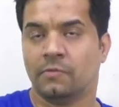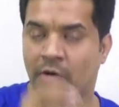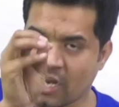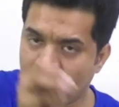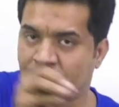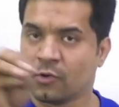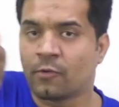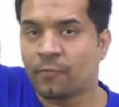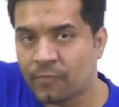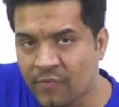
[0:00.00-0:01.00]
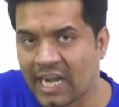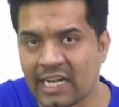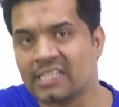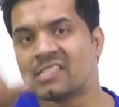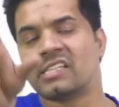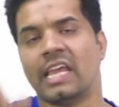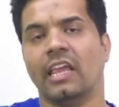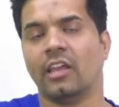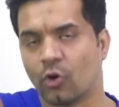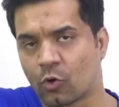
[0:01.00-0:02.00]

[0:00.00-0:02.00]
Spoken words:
one of your friend is saying,